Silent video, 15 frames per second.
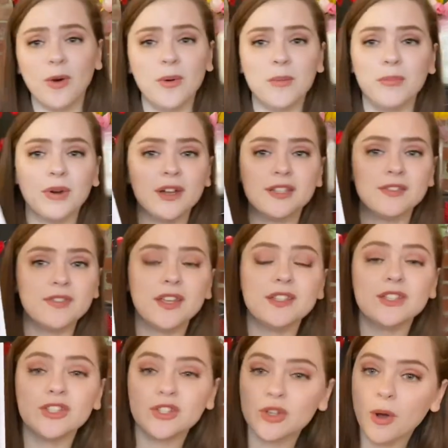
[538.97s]
impressive.
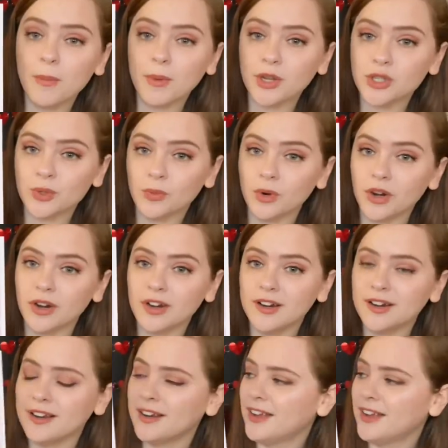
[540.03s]
That's so much work.